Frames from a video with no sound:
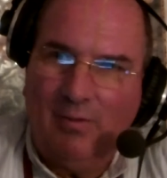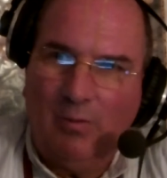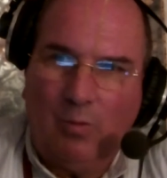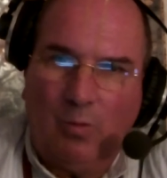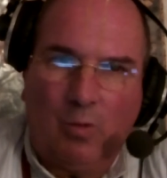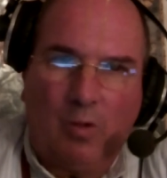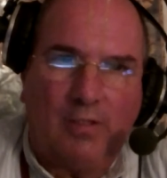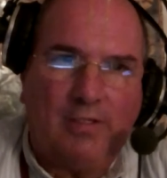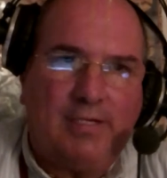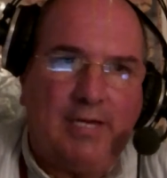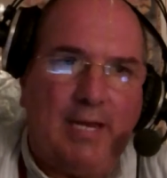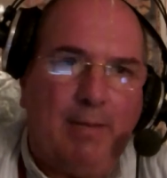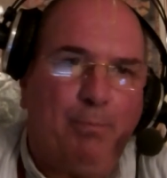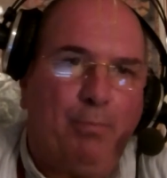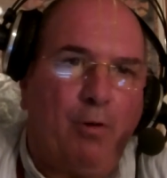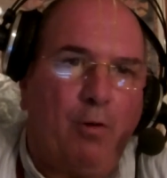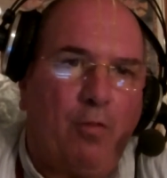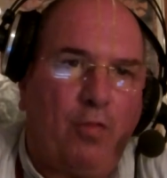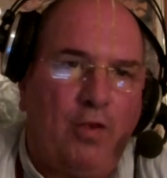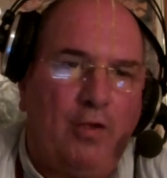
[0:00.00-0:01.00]
Or take
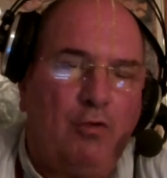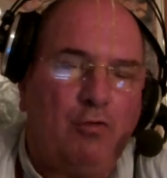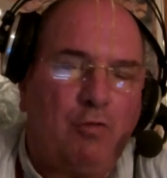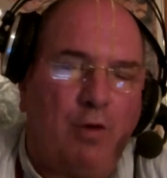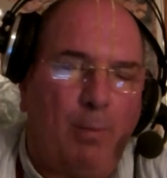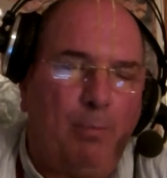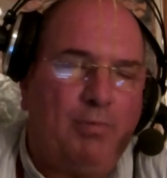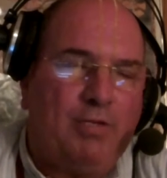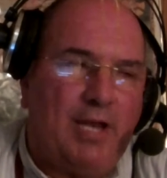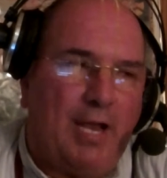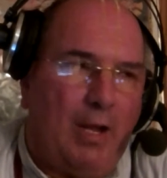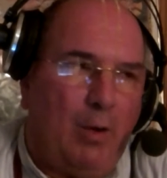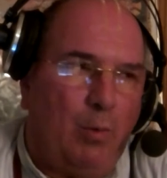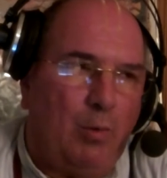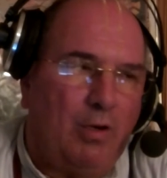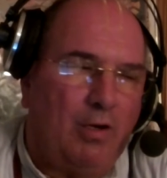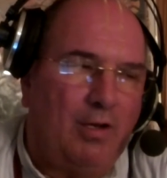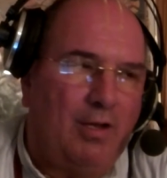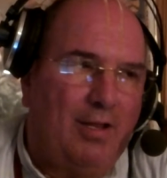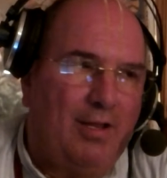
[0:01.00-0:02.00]
birth in Trump
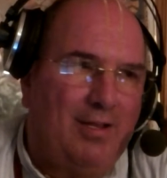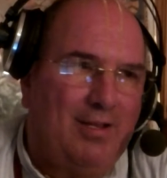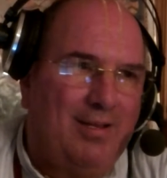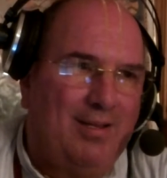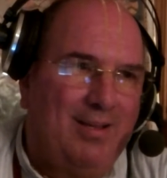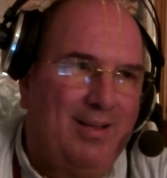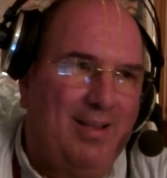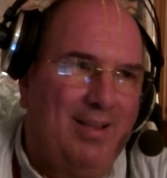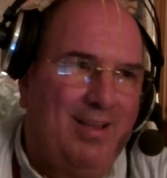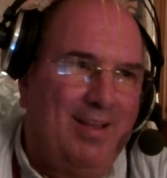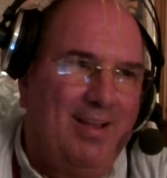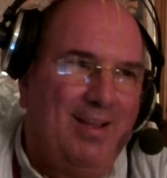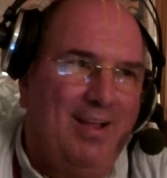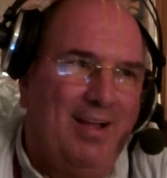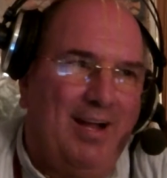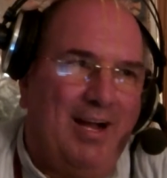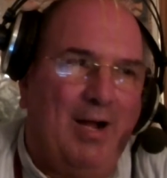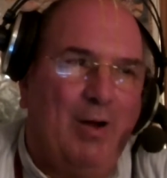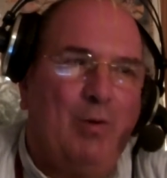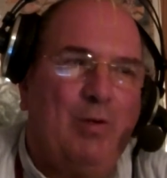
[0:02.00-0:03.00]
Tower.
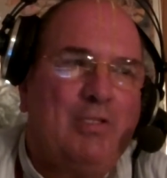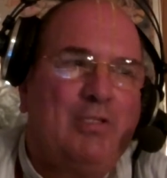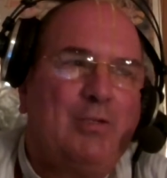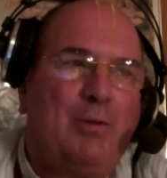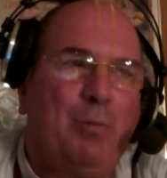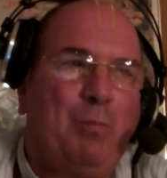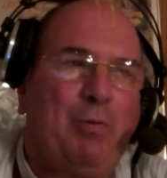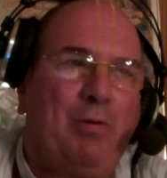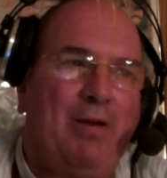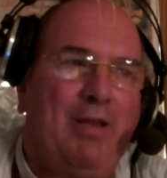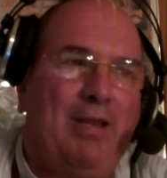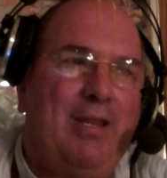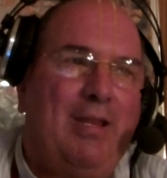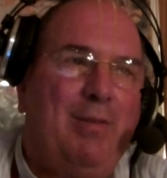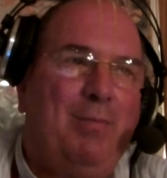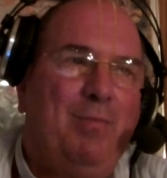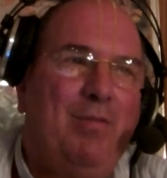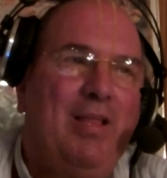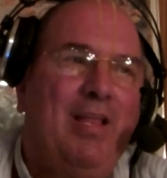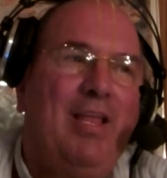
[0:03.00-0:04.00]
Our
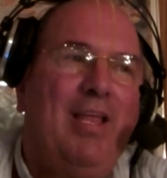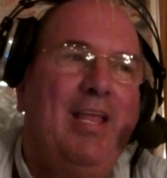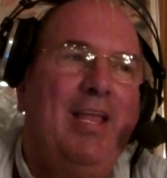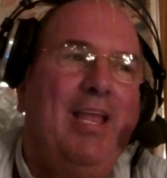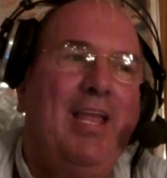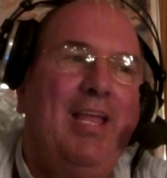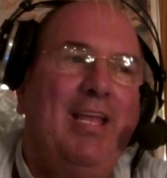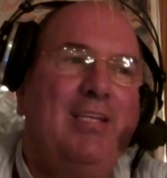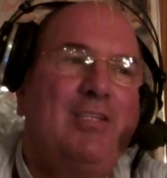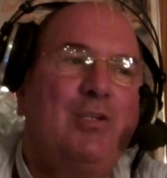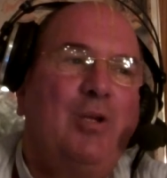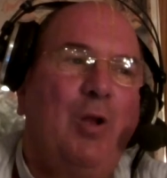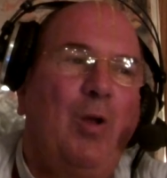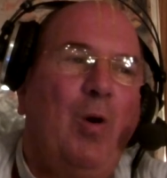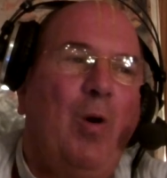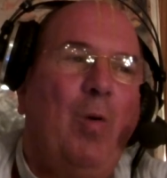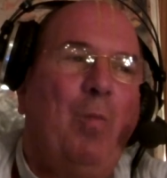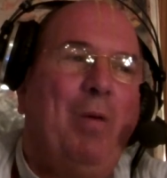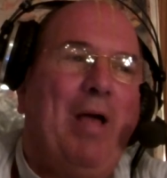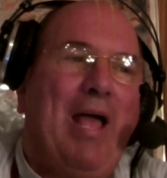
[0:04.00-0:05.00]
supreme is to
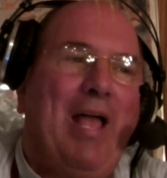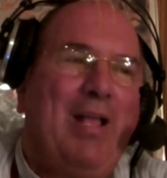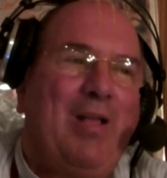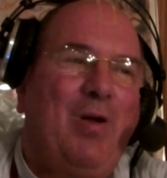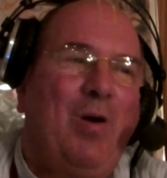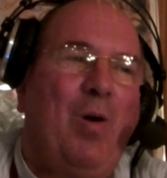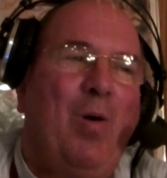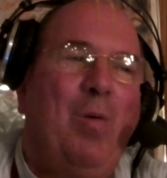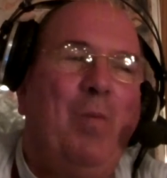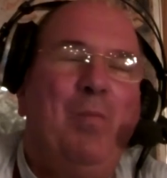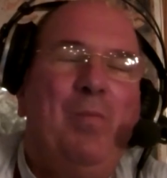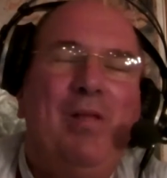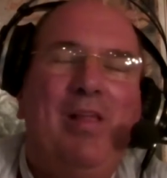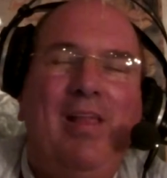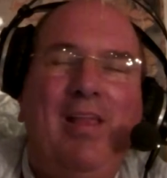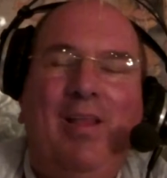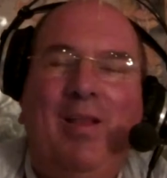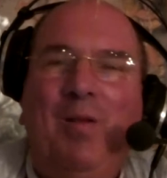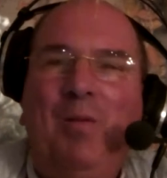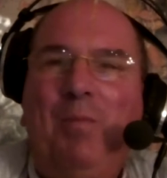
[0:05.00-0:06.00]
go back home,
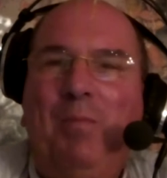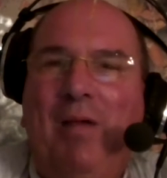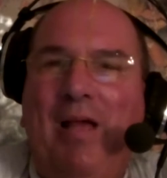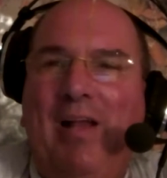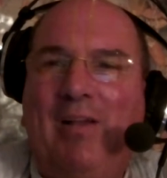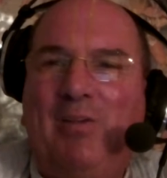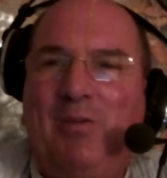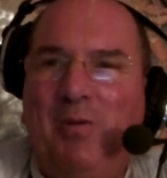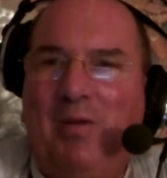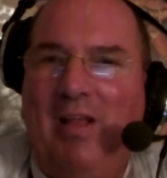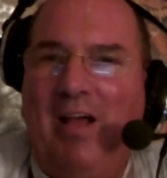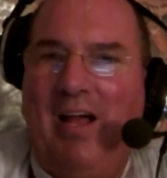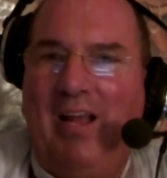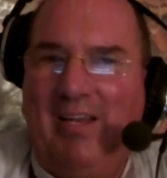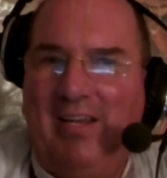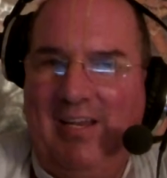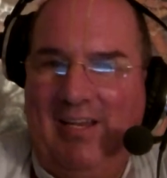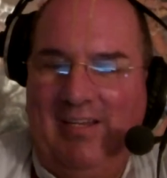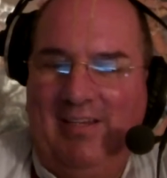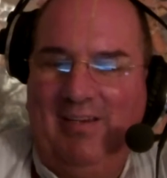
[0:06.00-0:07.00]
back to
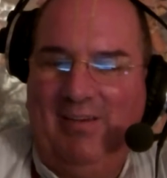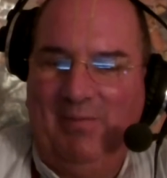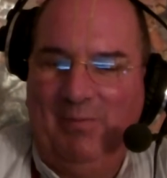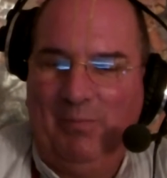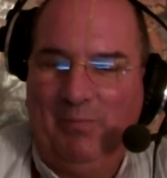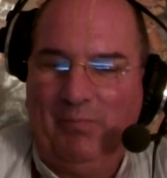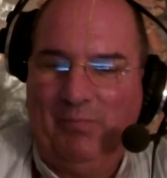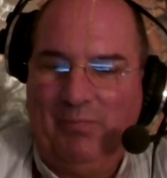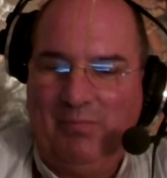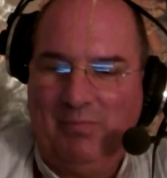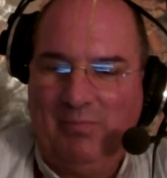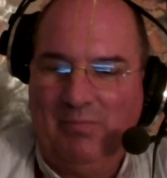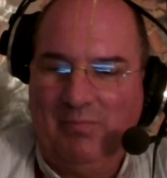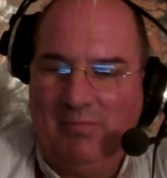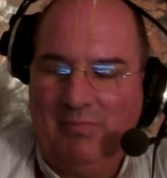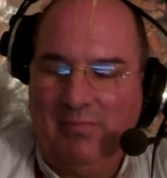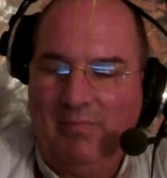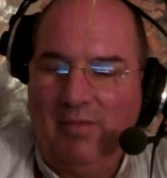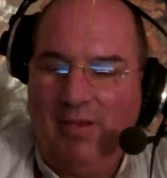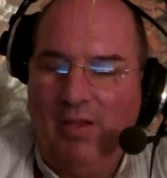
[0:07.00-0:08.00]
Godhead.
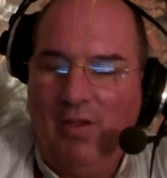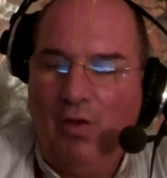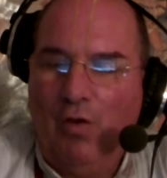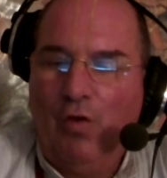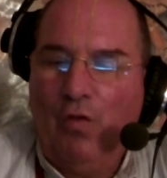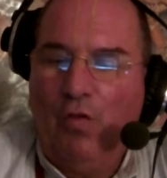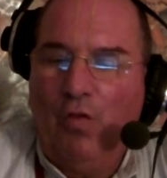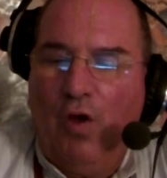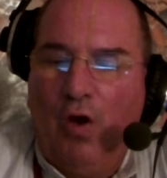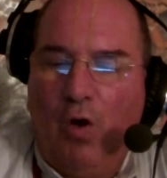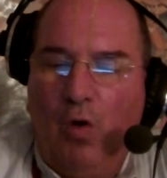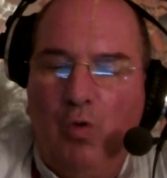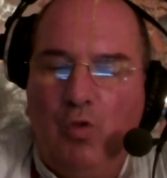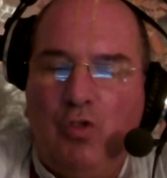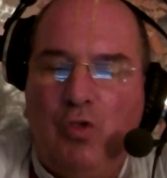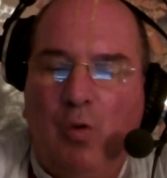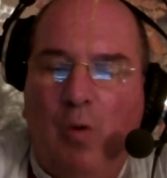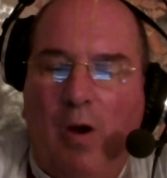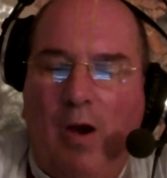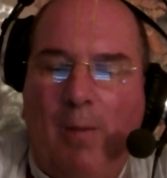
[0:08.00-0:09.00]

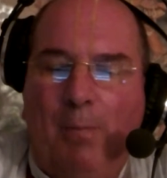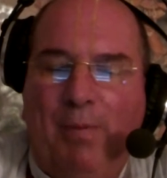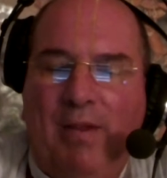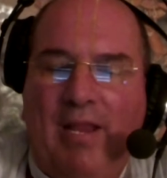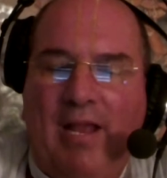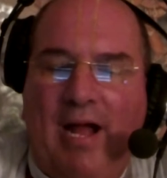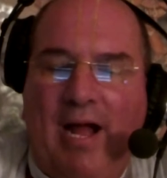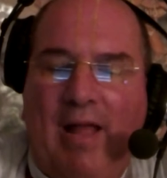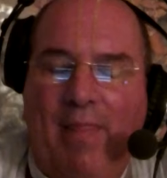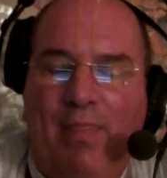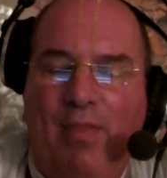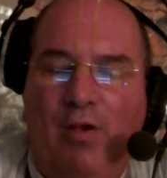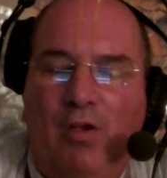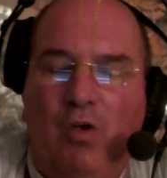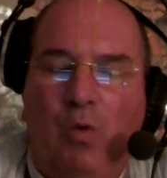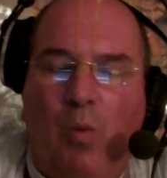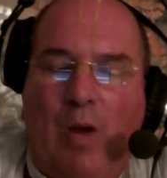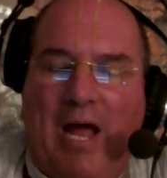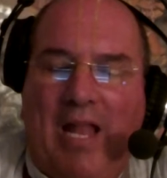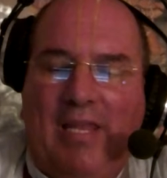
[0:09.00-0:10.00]
Those who are beyond the
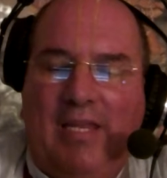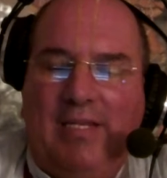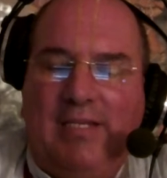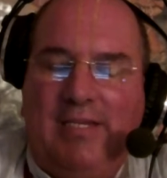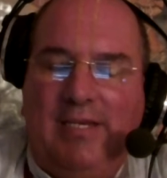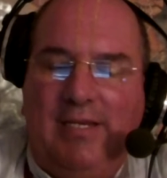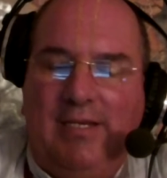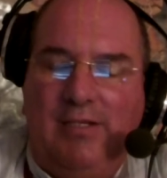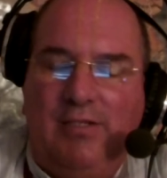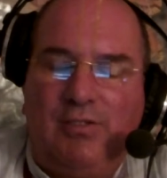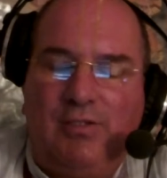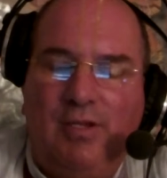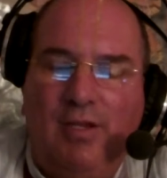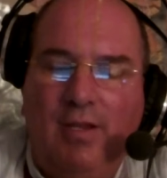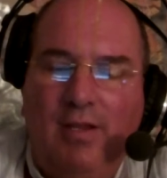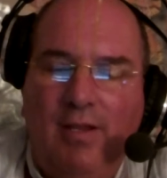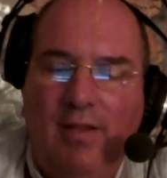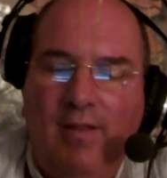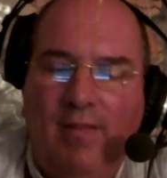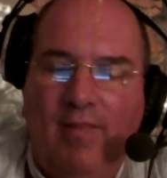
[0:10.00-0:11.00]
dualities
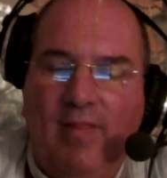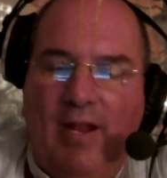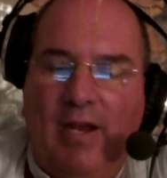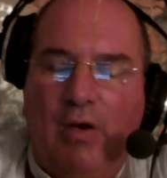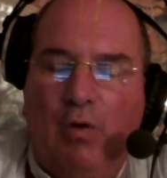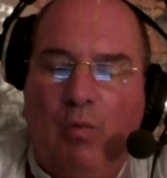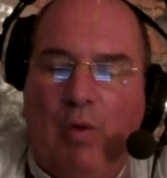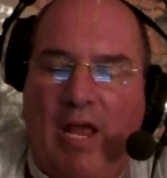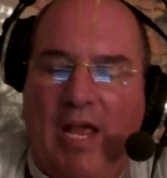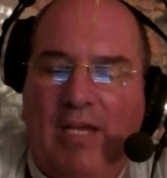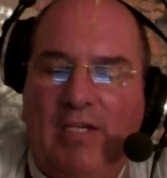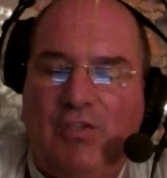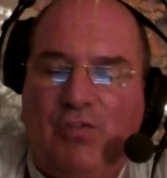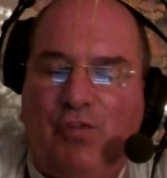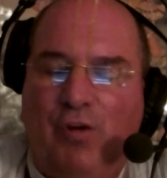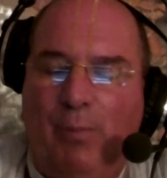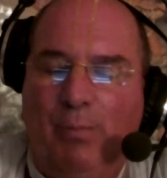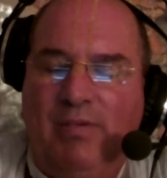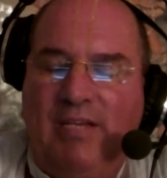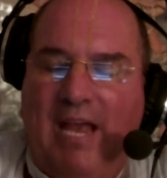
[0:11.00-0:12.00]
that arise
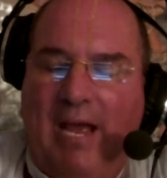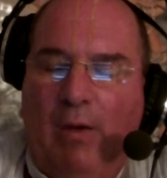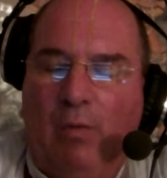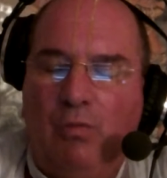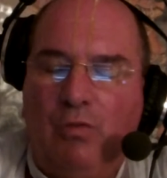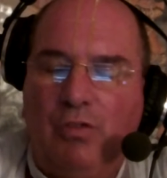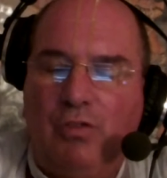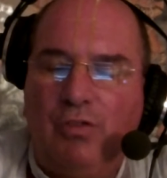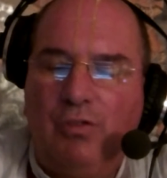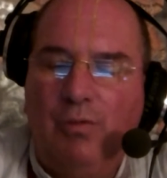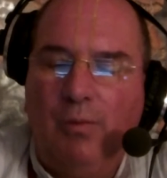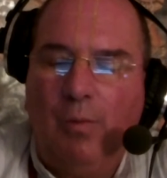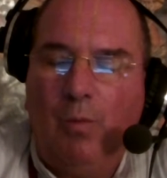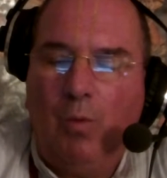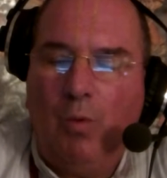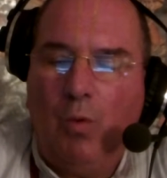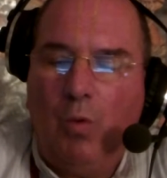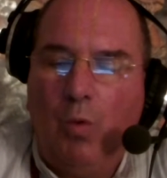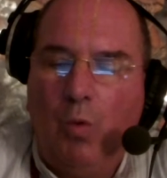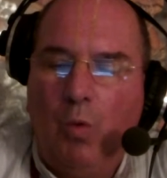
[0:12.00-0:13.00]
from doubts,
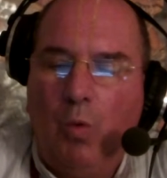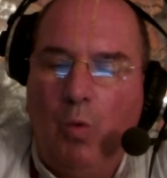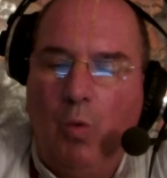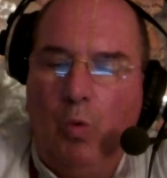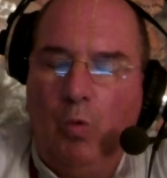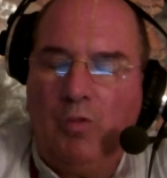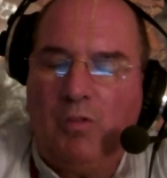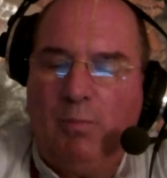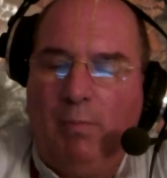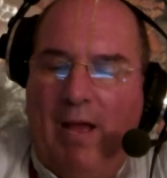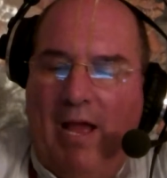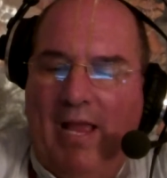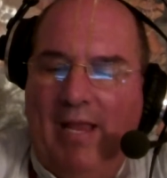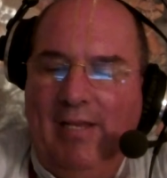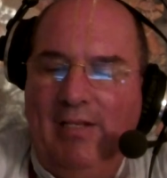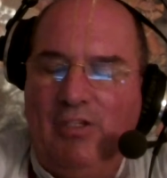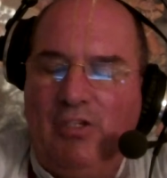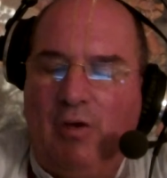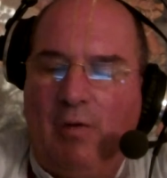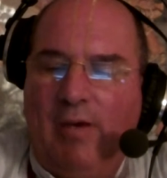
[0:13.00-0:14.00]
whose
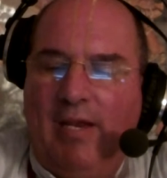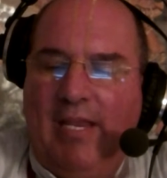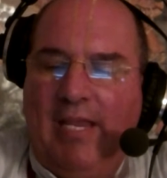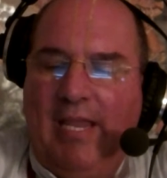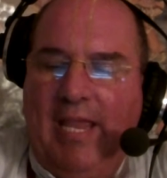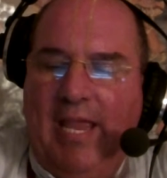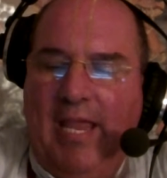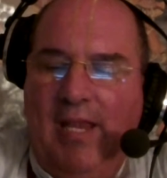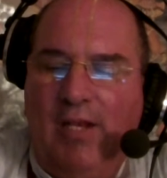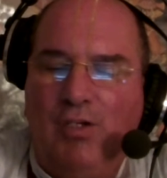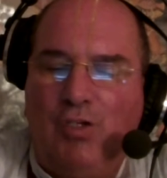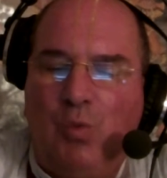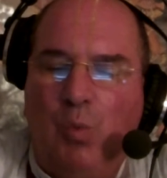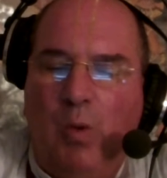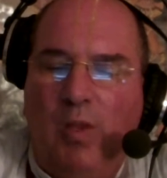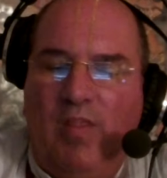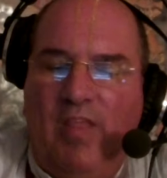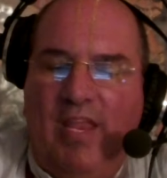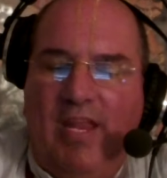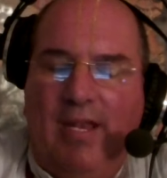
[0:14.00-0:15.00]
minds are engaged
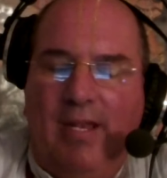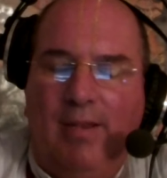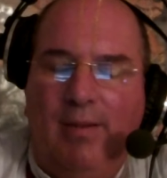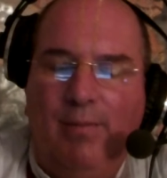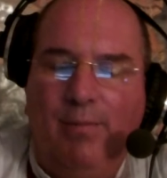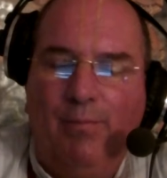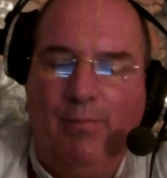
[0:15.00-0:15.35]
within,